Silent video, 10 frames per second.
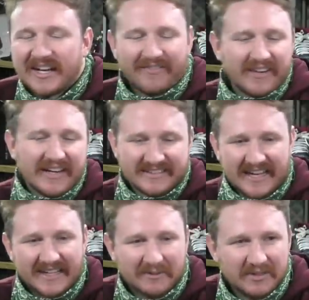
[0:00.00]
I forget
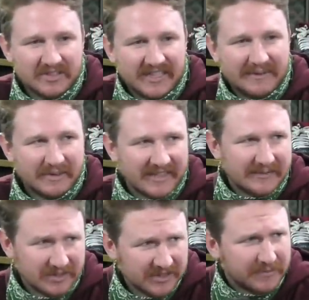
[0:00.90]
exactly when she came in the
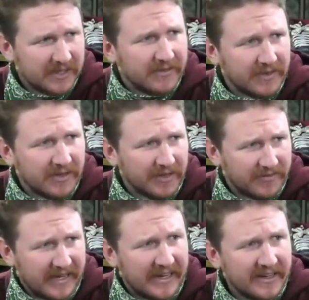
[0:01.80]
game. She's a bit of a
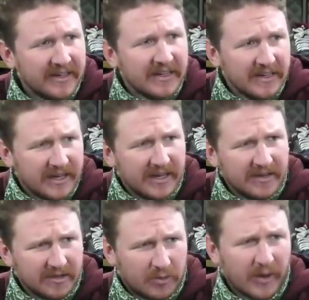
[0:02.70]
vet.
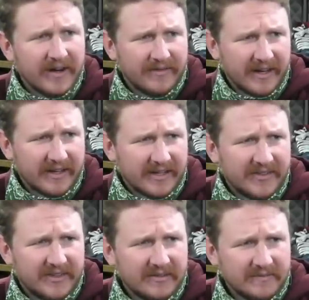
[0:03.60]
She's probably crossed
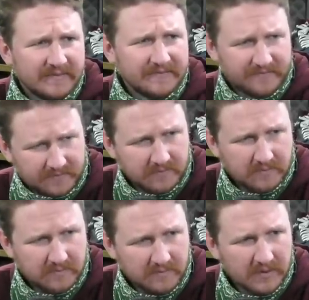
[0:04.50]
over into the MILF
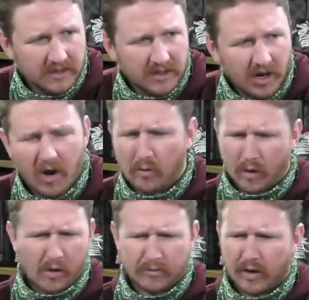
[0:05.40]
porn, you know.
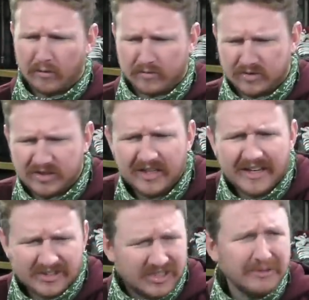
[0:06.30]

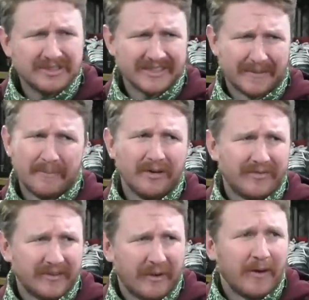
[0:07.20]
She was like a MILF
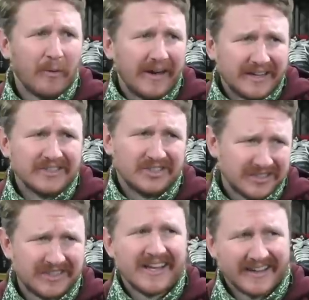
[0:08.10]
like right away because
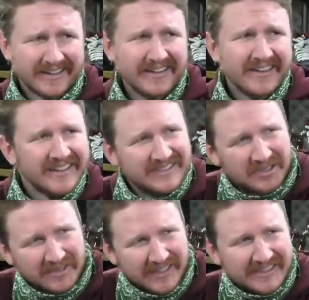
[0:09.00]
she's thick. Mm-hmm.
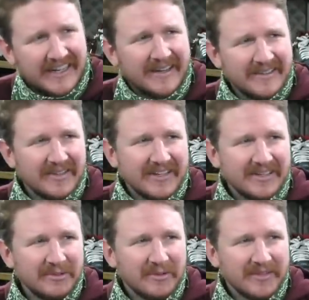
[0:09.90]
So like that,
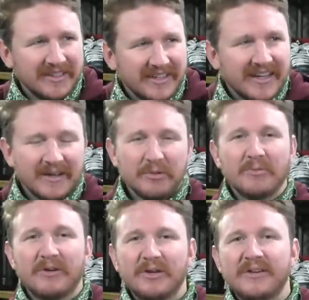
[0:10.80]

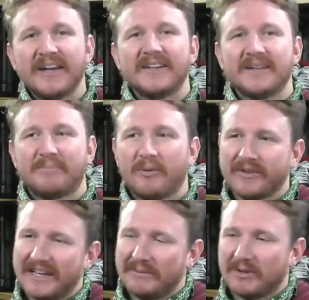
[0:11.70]
like when you get into the porn
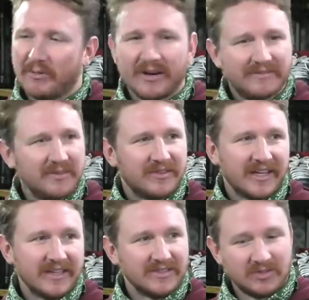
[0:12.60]
game, you're one of two things.